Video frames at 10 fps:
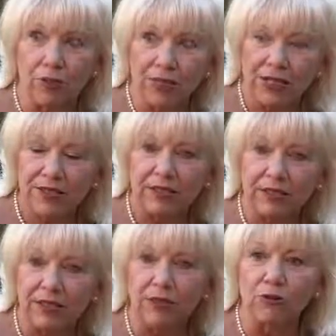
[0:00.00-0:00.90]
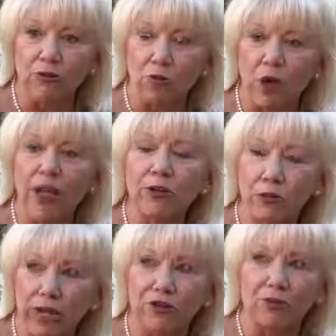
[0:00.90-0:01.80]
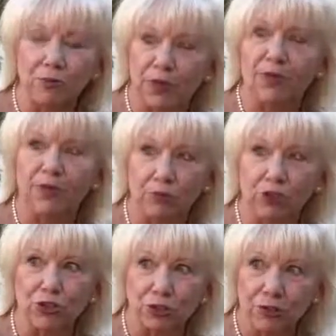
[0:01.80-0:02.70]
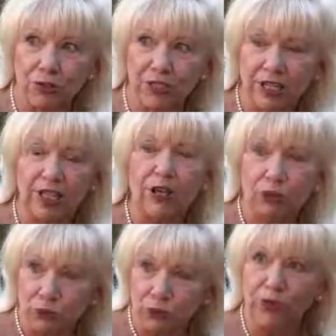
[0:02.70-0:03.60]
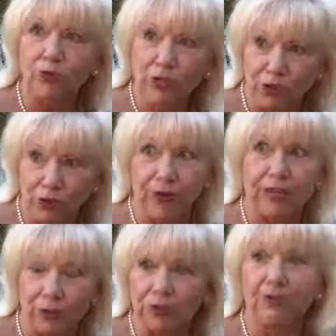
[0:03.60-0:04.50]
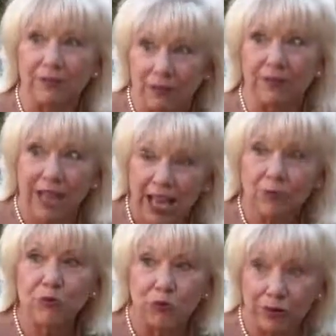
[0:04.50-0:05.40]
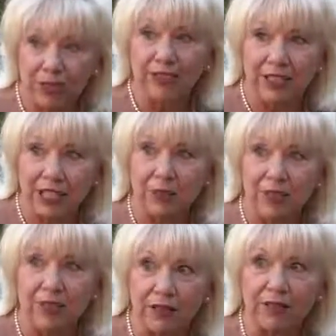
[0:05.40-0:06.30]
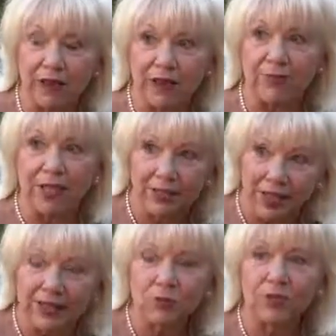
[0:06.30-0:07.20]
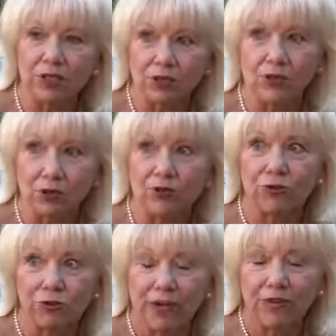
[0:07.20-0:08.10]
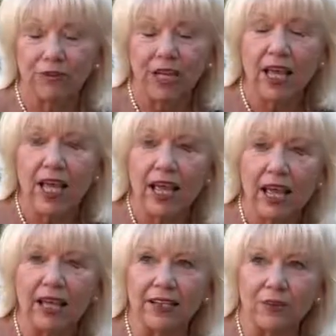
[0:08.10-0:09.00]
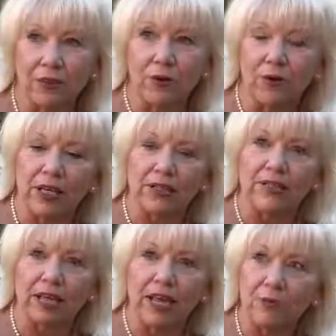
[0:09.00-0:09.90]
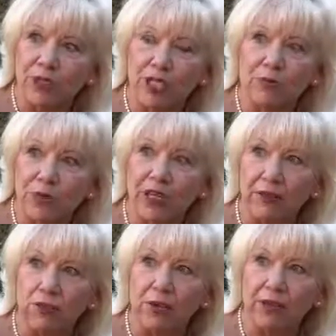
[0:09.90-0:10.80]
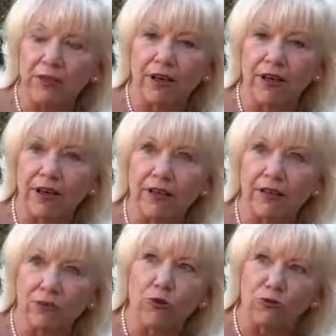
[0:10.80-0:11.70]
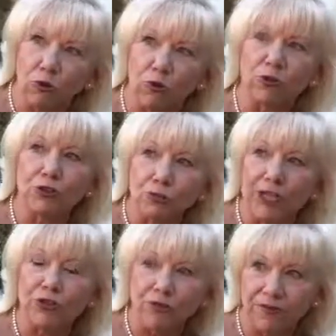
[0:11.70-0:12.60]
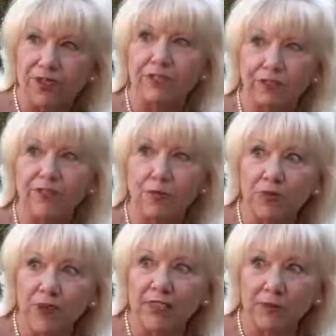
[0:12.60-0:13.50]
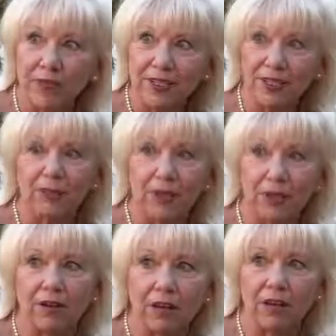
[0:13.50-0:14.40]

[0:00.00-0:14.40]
basically there is a wide range of monthly returns during which you're able to capture and keep this income. And that's what it's structured around. And so it's aimed to compete with sort of lower duration fixed income investments, but